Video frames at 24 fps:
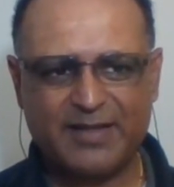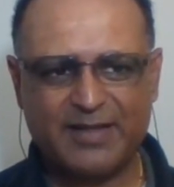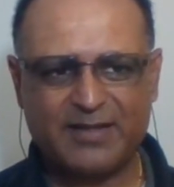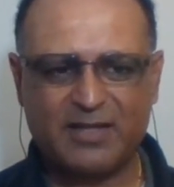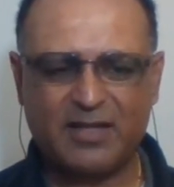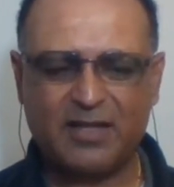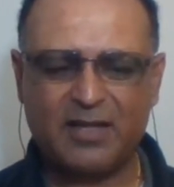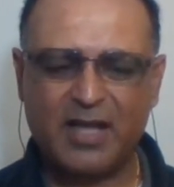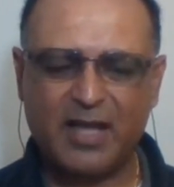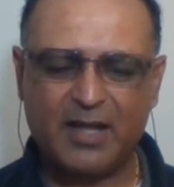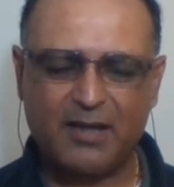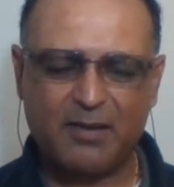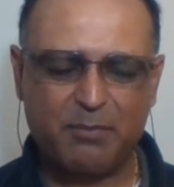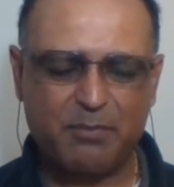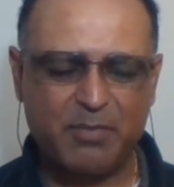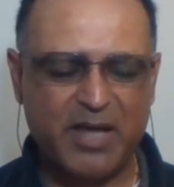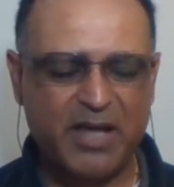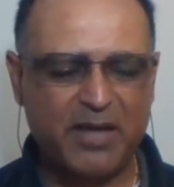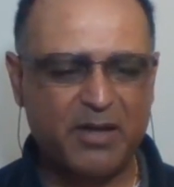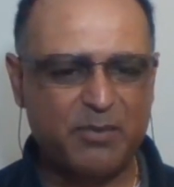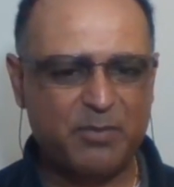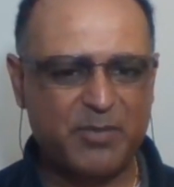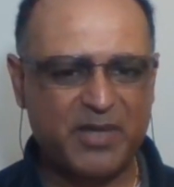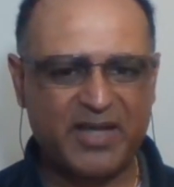there's a lot of
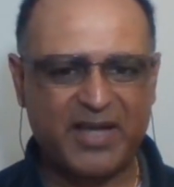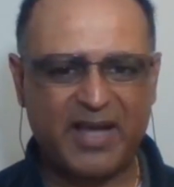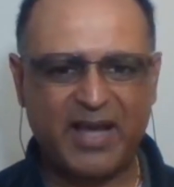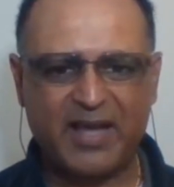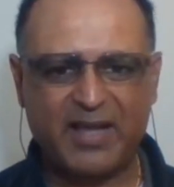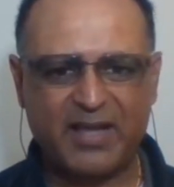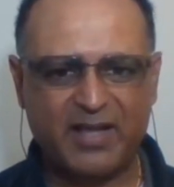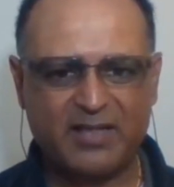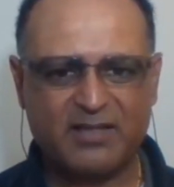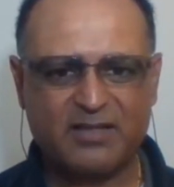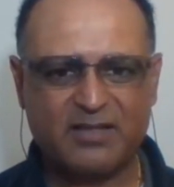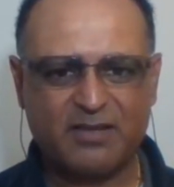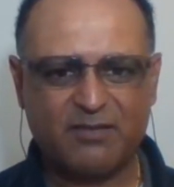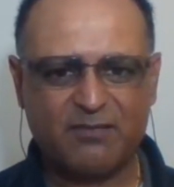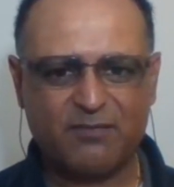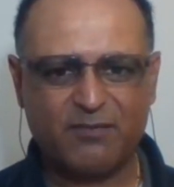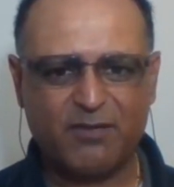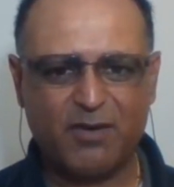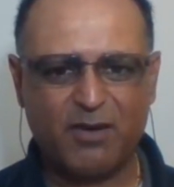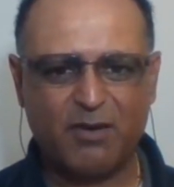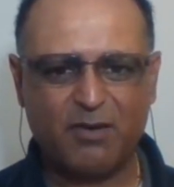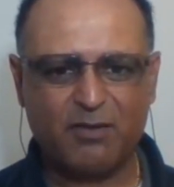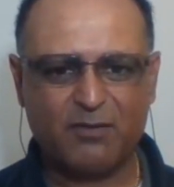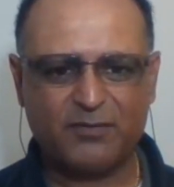biomechanics
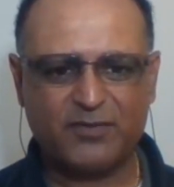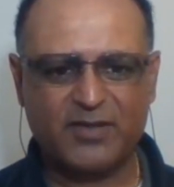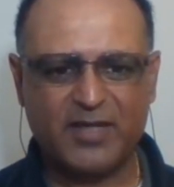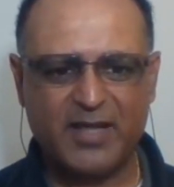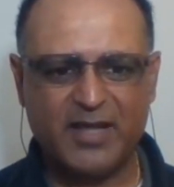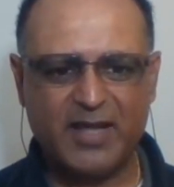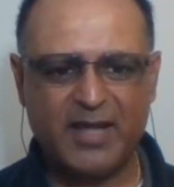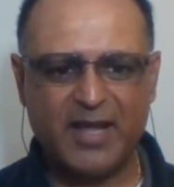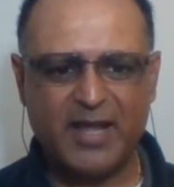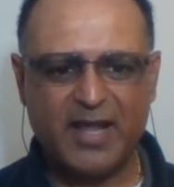involved.